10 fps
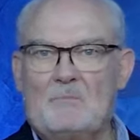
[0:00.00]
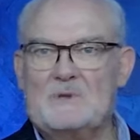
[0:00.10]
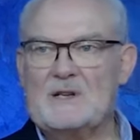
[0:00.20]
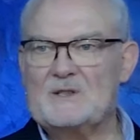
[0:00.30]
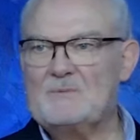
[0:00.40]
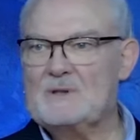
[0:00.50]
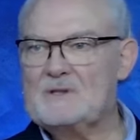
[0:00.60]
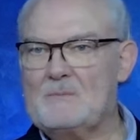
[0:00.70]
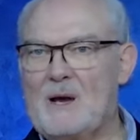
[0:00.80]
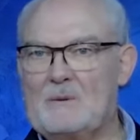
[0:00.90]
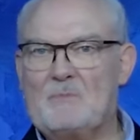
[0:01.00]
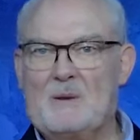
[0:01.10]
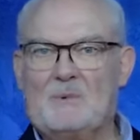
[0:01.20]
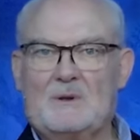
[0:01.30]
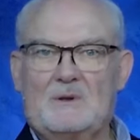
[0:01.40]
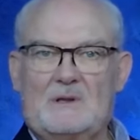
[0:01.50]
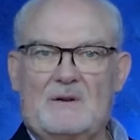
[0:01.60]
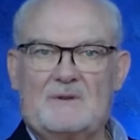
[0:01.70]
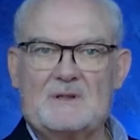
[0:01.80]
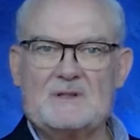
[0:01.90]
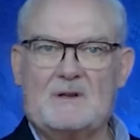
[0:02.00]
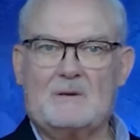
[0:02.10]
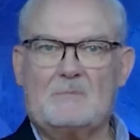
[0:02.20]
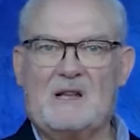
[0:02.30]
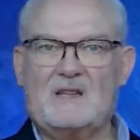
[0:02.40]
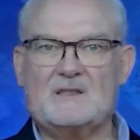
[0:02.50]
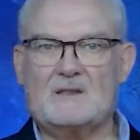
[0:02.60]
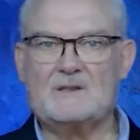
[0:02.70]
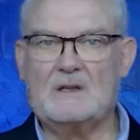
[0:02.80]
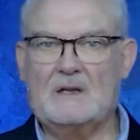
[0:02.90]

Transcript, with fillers: judgments about people who live in certain places.